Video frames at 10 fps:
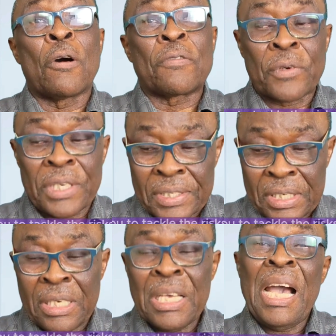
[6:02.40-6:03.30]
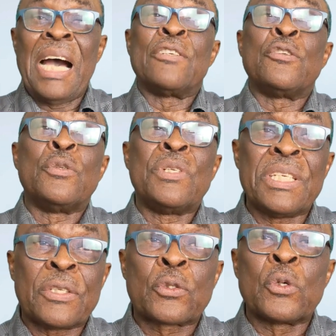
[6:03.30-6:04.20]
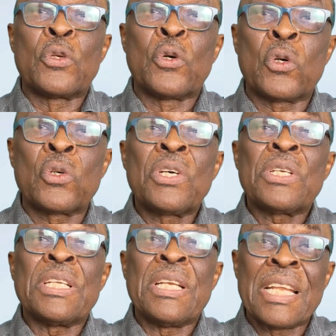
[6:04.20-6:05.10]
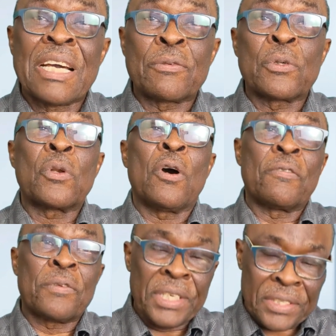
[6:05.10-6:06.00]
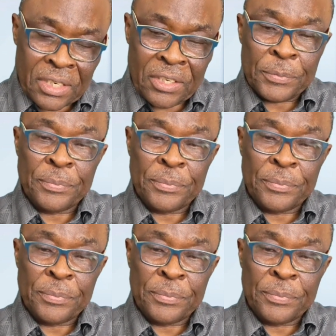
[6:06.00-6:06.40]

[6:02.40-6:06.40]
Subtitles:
of risk, and you need to know the level of risk.